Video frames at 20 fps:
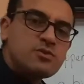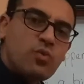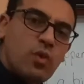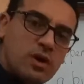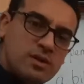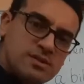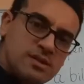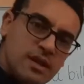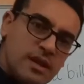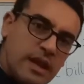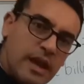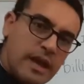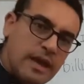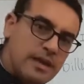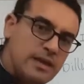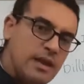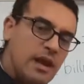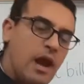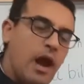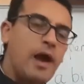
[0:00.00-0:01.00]
once
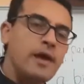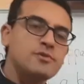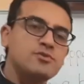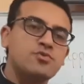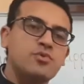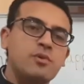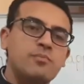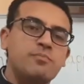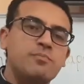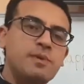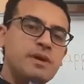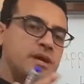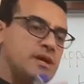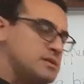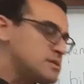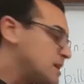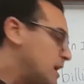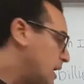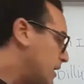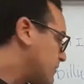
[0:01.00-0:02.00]
again and
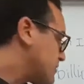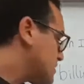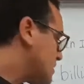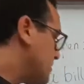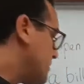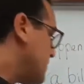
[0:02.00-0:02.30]
repeat after